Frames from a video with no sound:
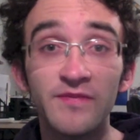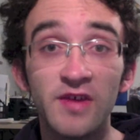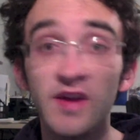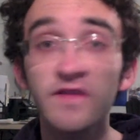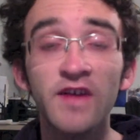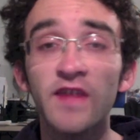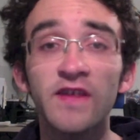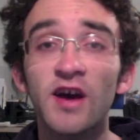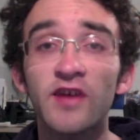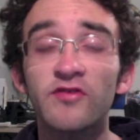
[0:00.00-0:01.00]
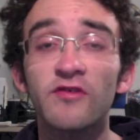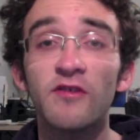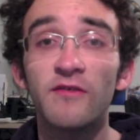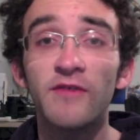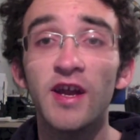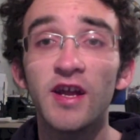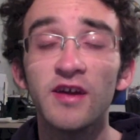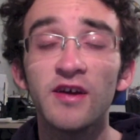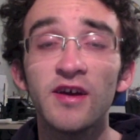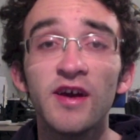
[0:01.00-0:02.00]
he's got the Oscar already.